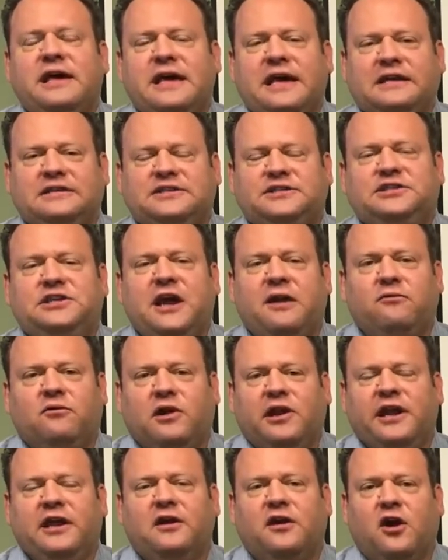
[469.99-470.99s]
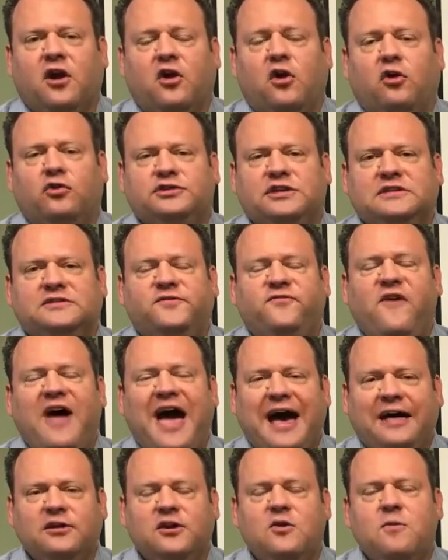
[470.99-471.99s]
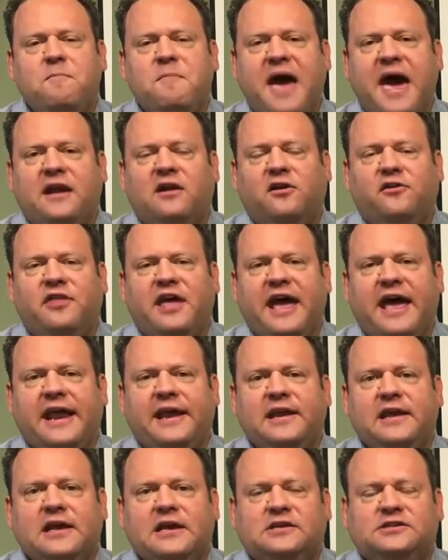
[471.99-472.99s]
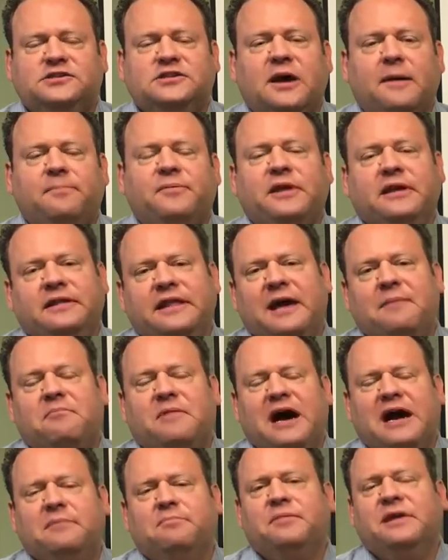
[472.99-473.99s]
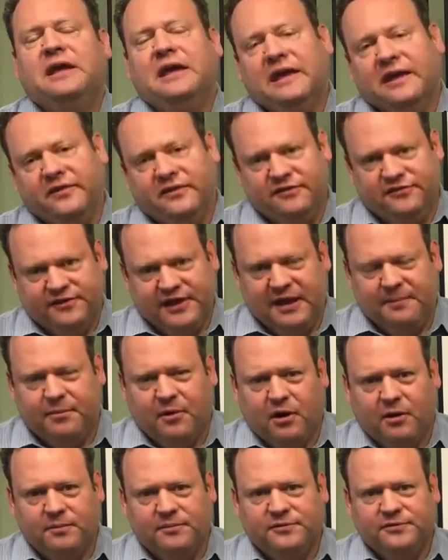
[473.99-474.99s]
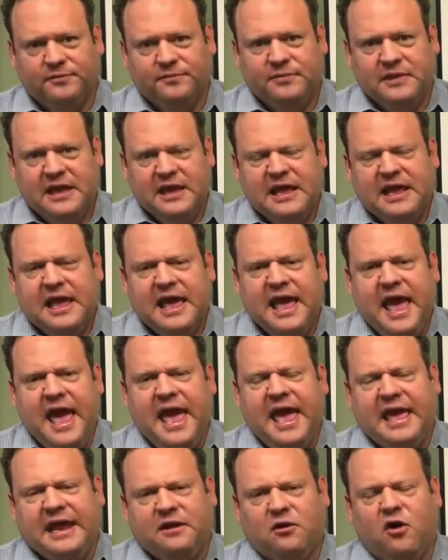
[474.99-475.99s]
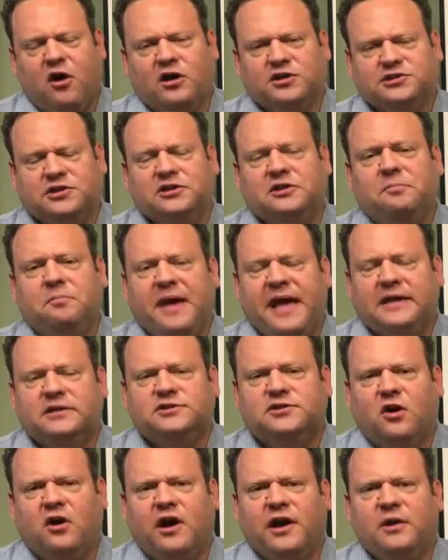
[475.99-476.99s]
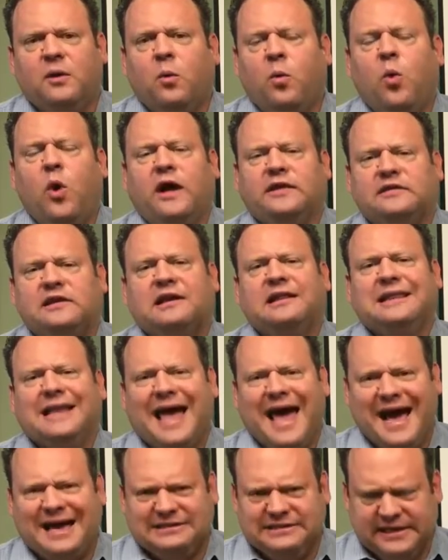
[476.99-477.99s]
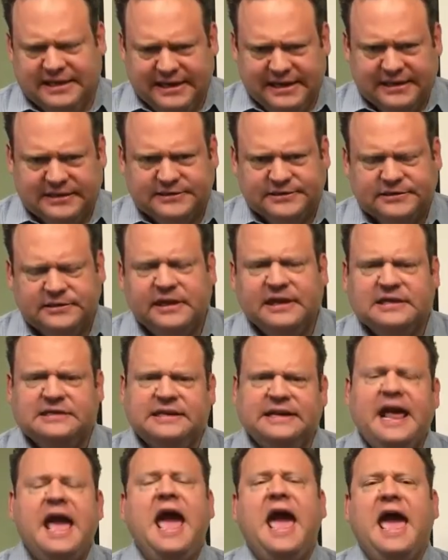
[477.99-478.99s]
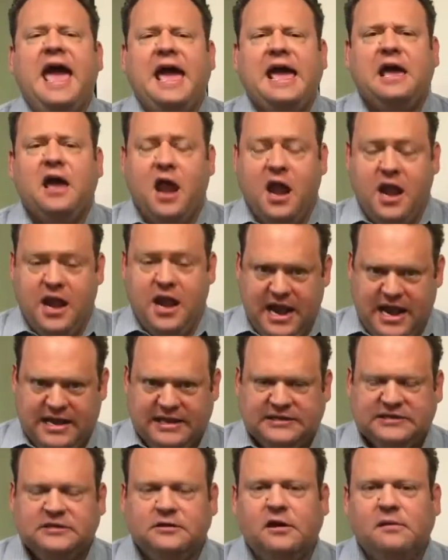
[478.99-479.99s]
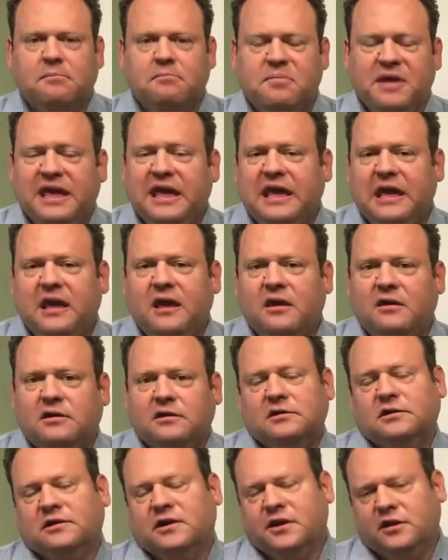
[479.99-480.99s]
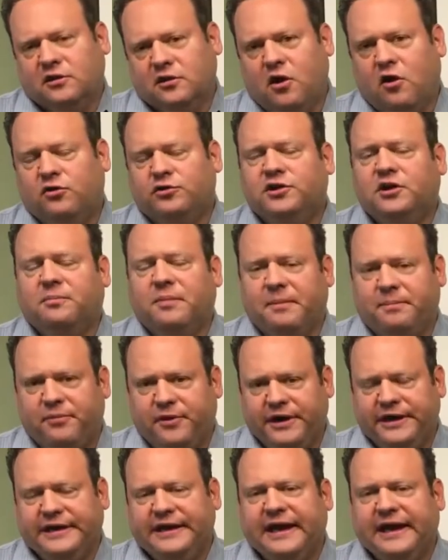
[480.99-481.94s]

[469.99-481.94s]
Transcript: it's generally going to hold its value better than something that might be in the suburbs. And also depends on what class it is. Is it A, nice, B, little older but pretty